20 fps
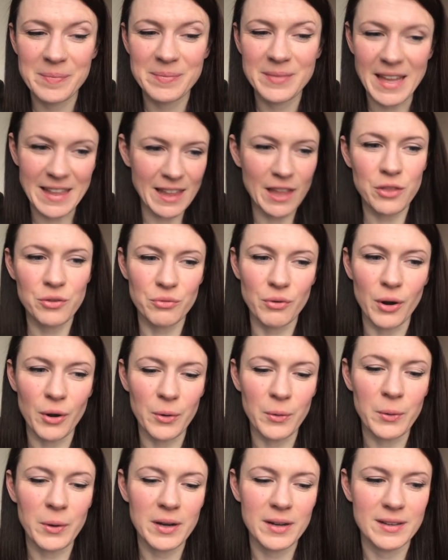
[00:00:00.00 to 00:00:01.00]
Then they
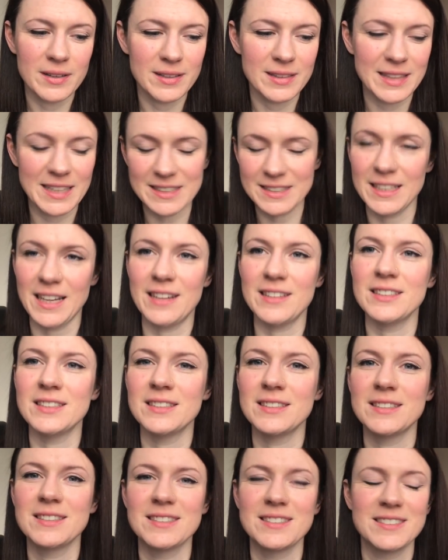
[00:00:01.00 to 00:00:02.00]
throw this at
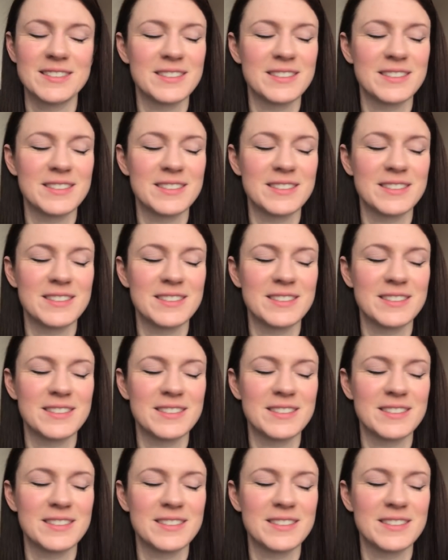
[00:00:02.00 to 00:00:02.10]
us.